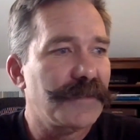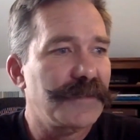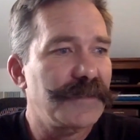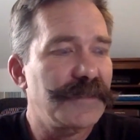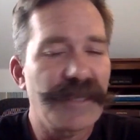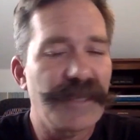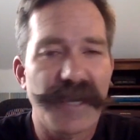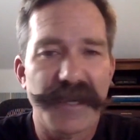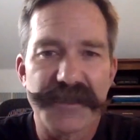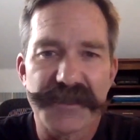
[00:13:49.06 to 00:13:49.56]

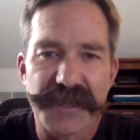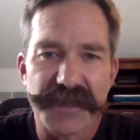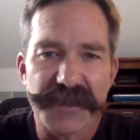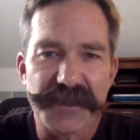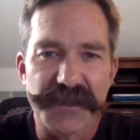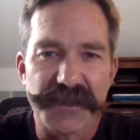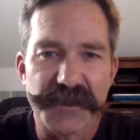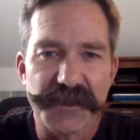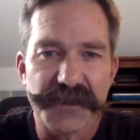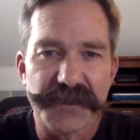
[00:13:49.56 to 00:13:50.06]

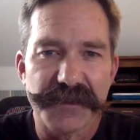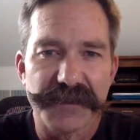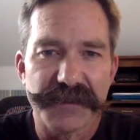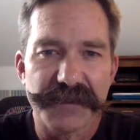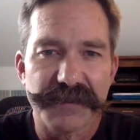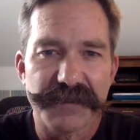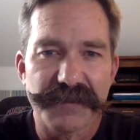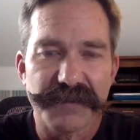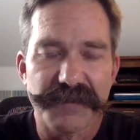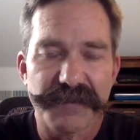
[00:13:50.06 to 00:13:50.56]
DHS's
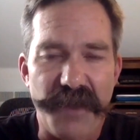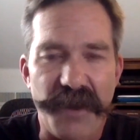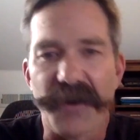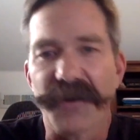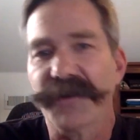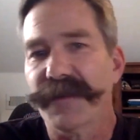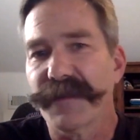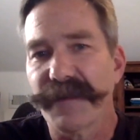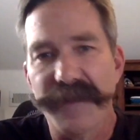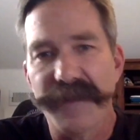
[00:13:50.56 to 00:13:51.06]

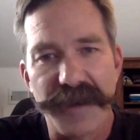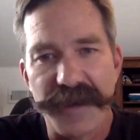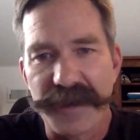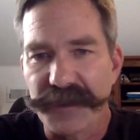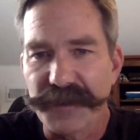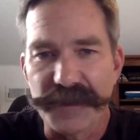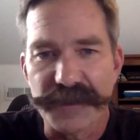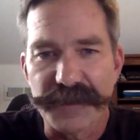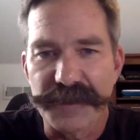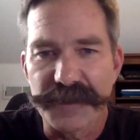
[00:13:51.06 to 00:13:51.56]
part in
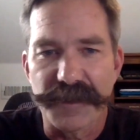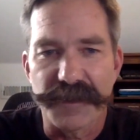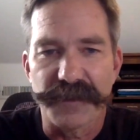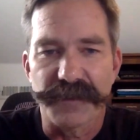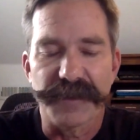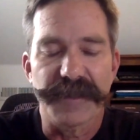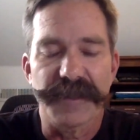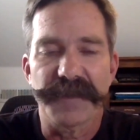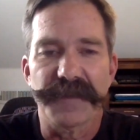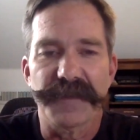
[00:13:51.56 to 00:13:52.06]
that, or
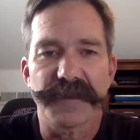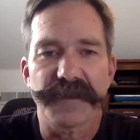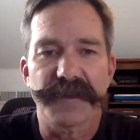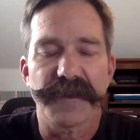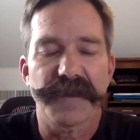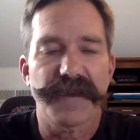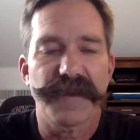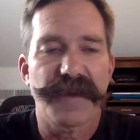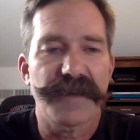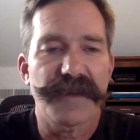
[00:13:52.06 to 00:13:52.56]
anything
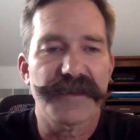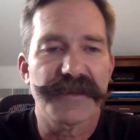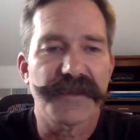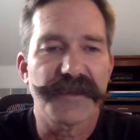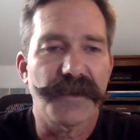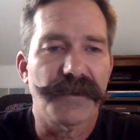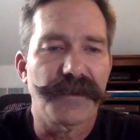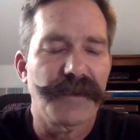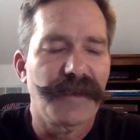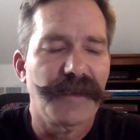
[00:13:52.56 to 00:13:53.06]
like that?
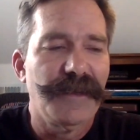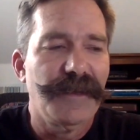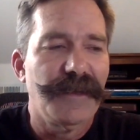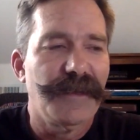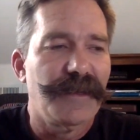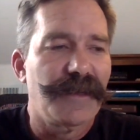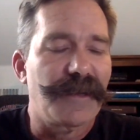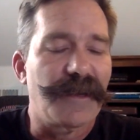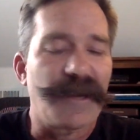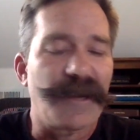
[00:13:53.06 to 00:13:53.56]
So
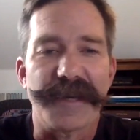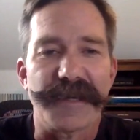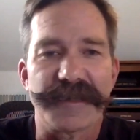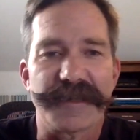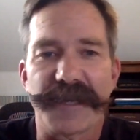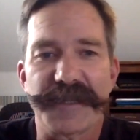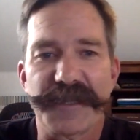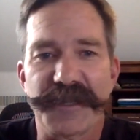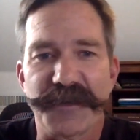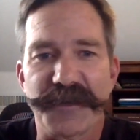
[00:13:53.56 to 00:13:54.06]
I
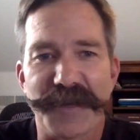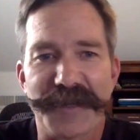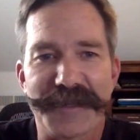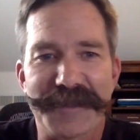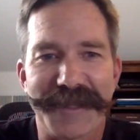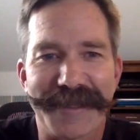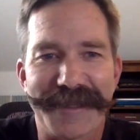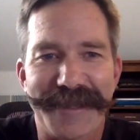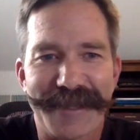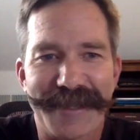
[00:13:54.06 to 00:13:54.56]

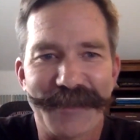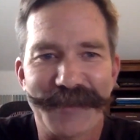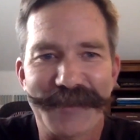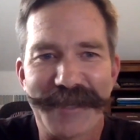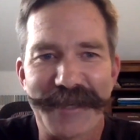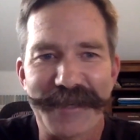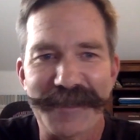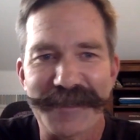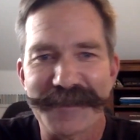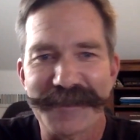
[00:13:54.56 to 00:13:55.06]
digress. I go
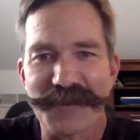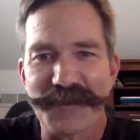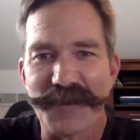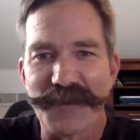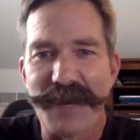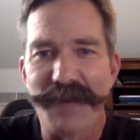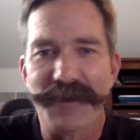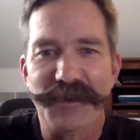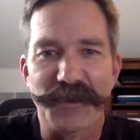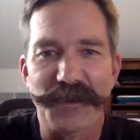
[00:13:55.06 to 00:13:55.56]
down a
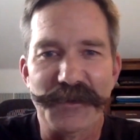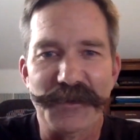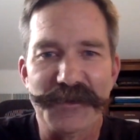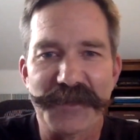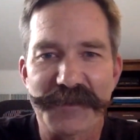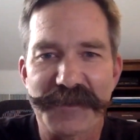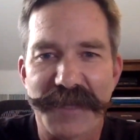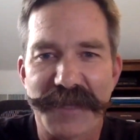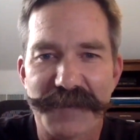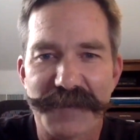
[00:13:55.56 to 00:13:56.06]
rabbit hole
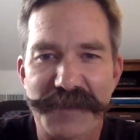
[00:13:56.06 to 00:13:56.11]
sometimes.